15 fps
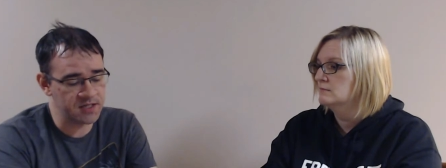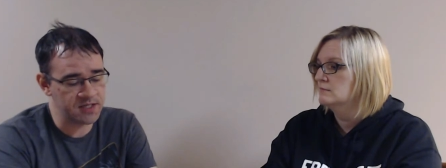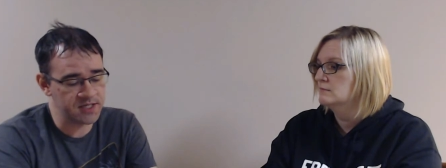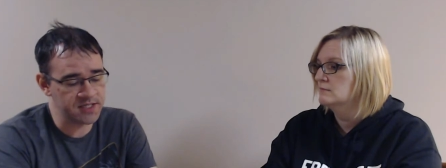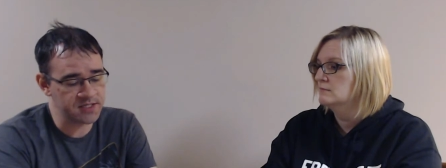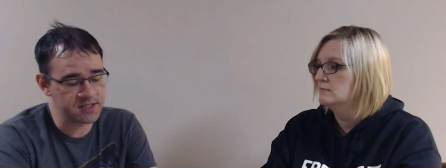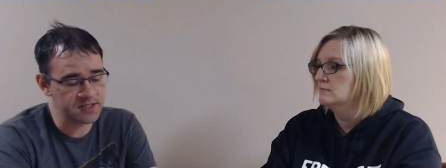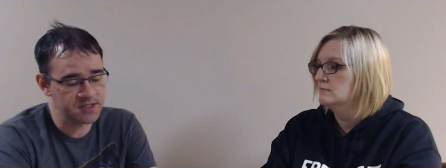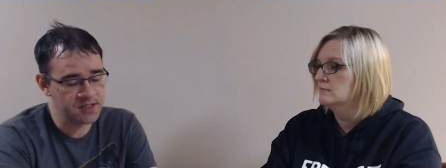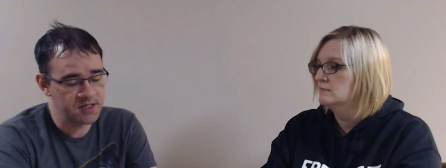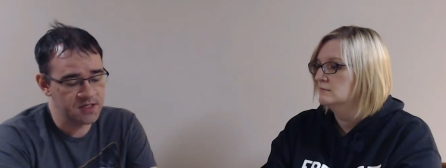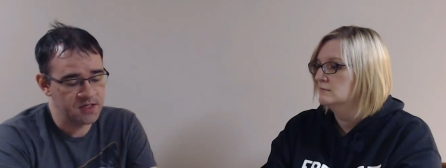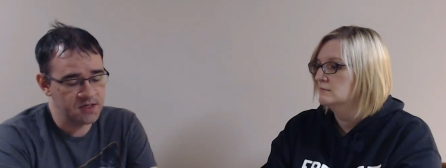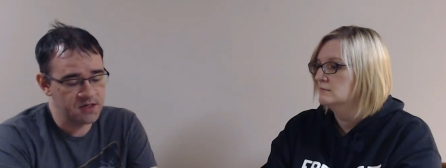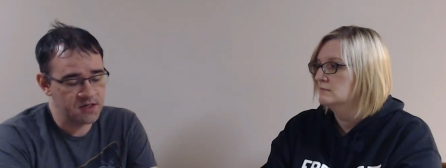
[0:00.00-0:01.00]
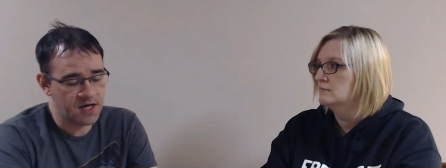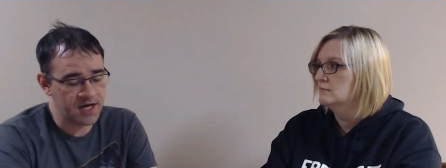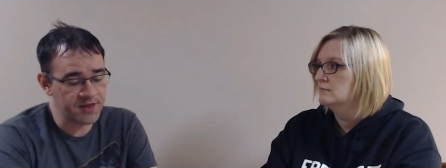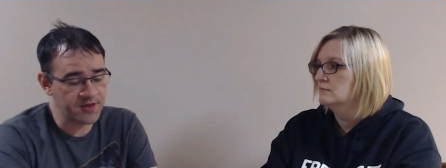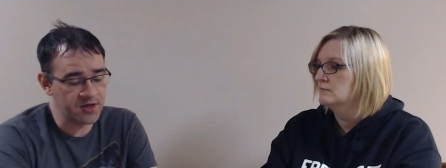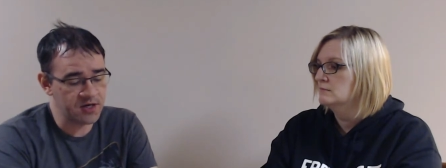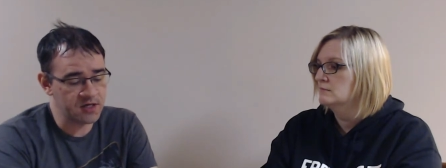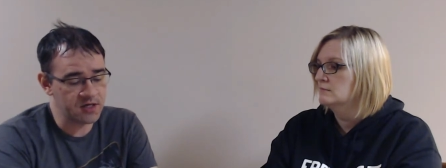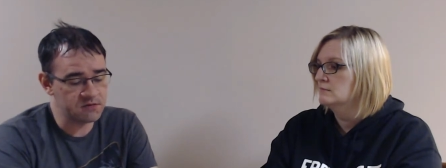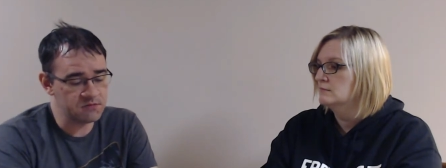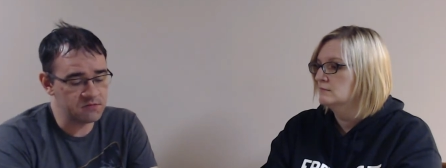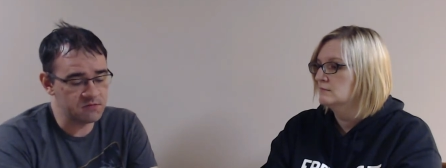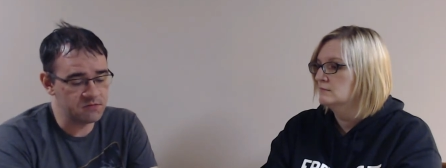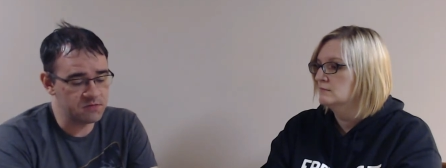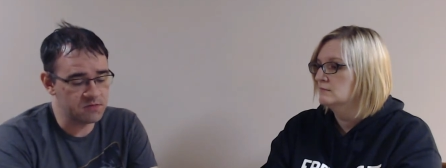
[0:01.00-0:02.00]
Speaker 1: liked, I thought
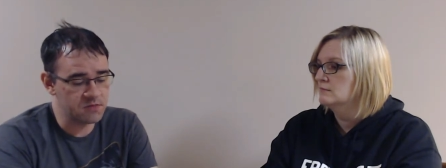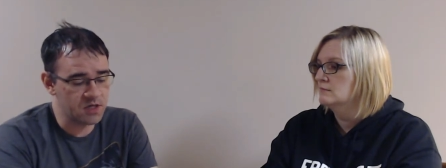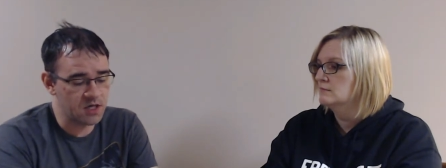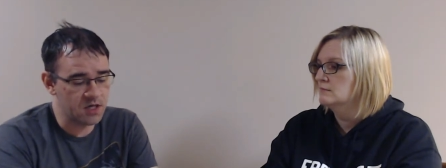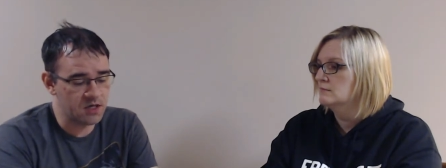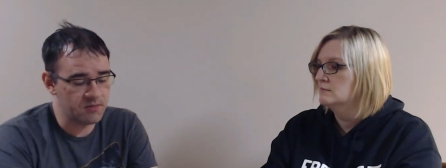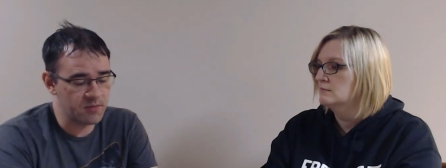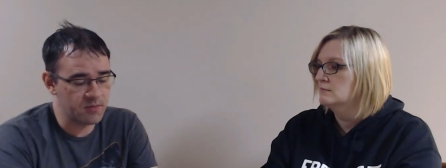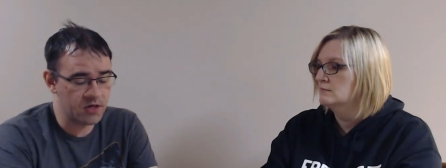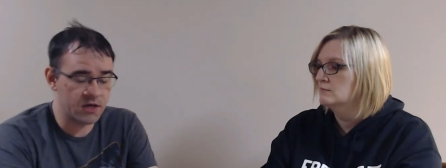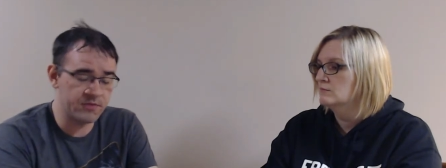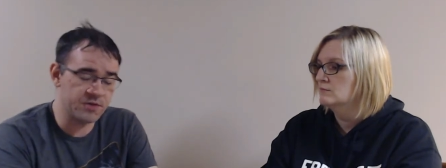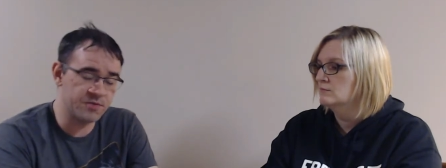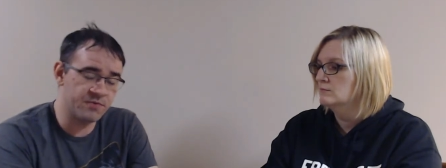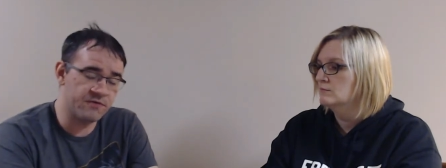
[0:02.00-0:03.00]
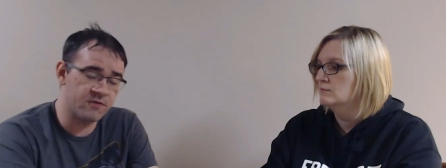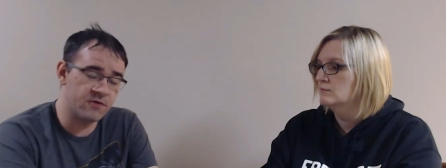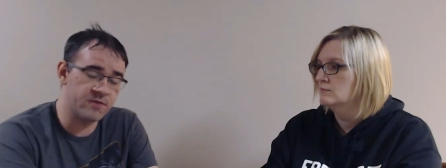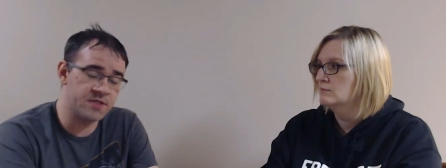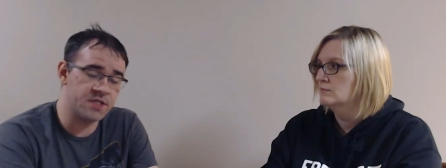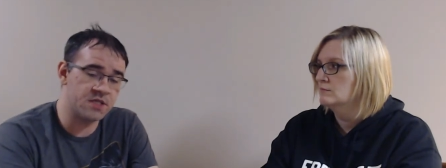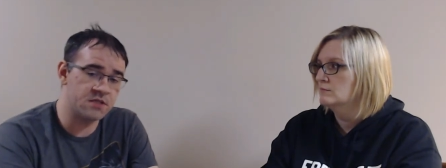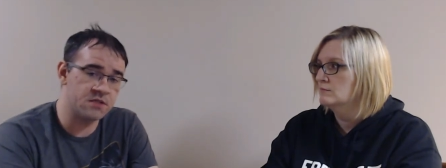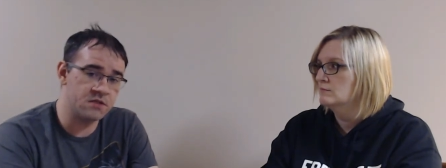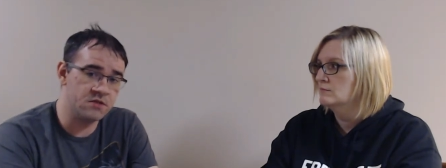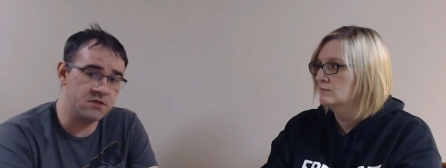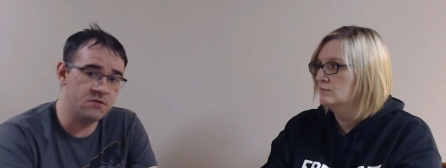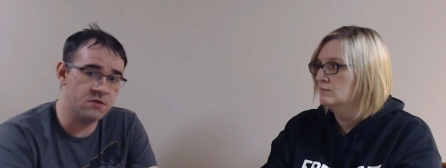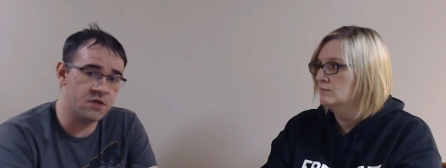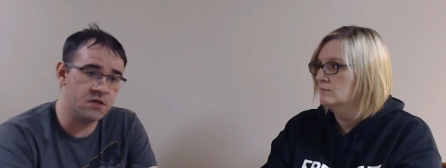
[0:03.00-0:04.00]
uh, Mark Hamill's performance as
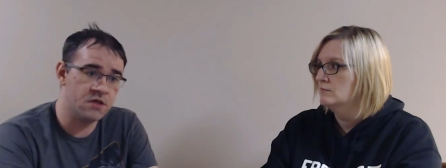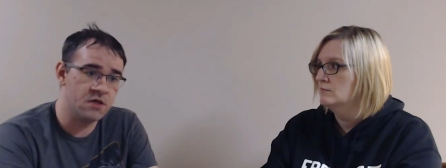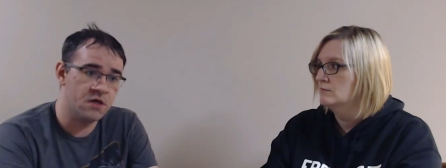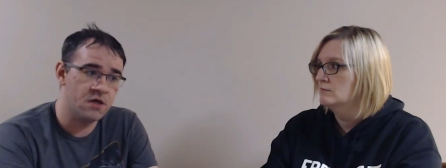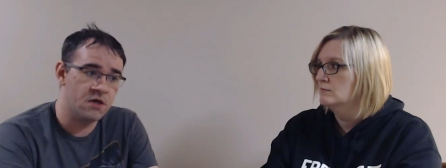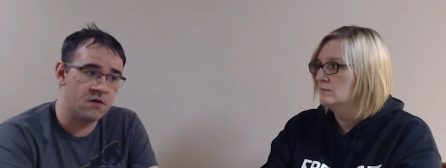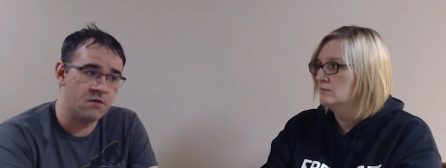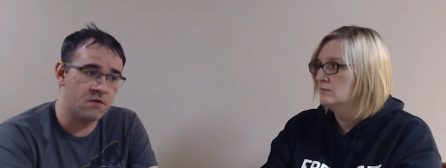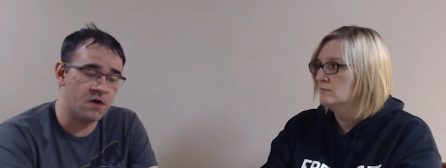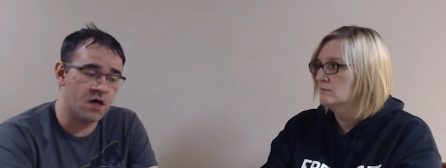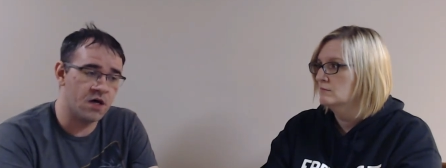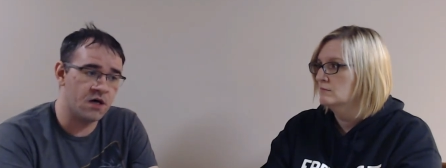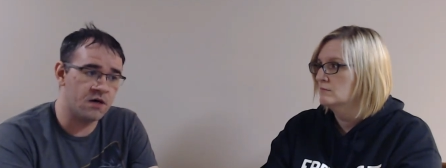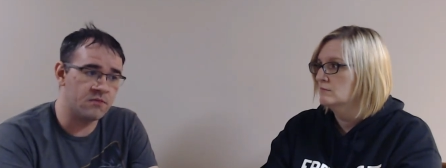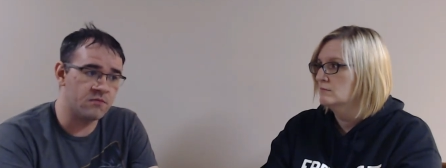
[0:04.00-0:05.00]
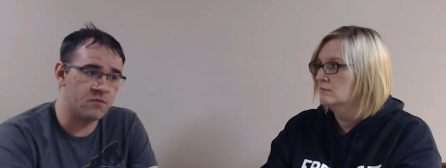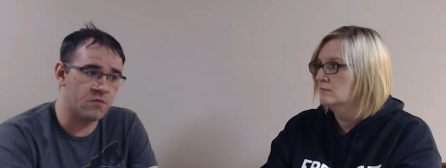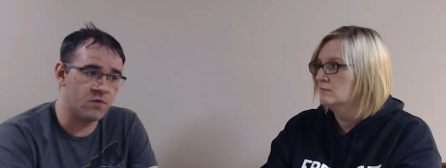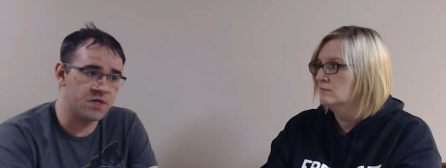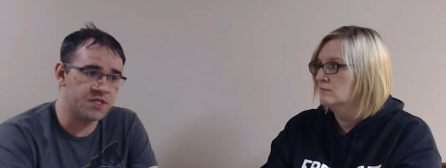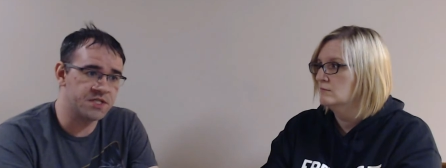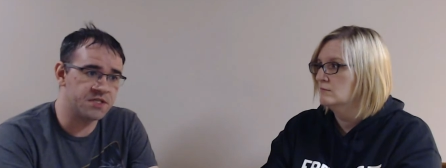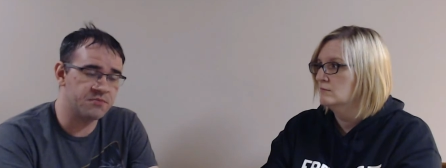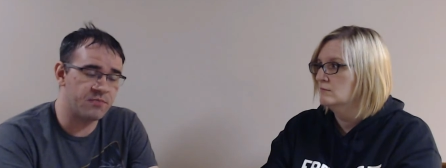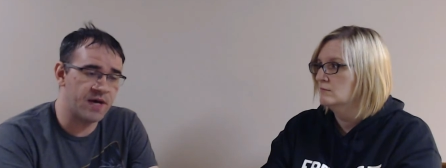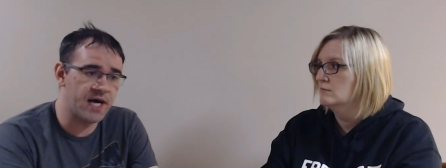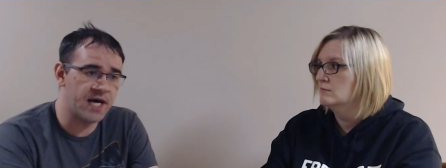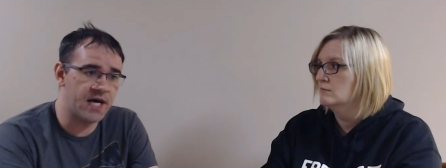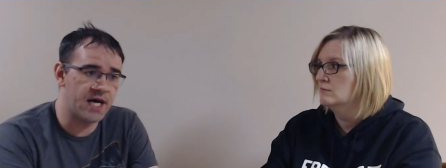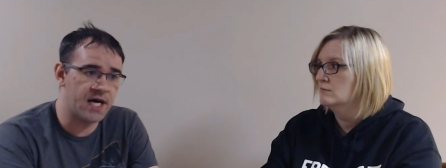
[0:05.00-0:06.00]
Luke um, was
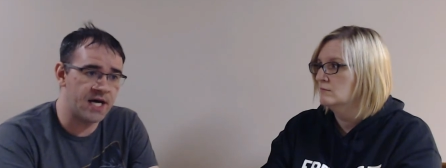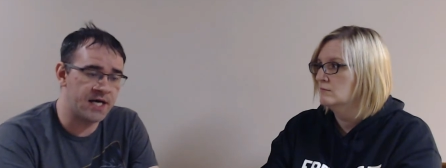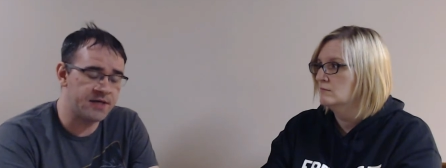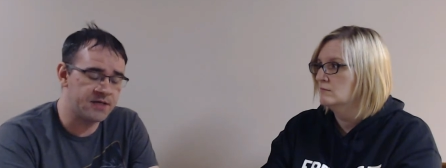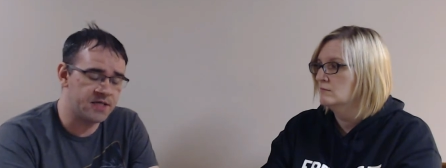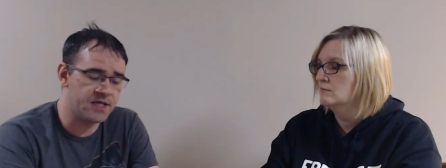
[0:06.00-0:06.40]
spot on.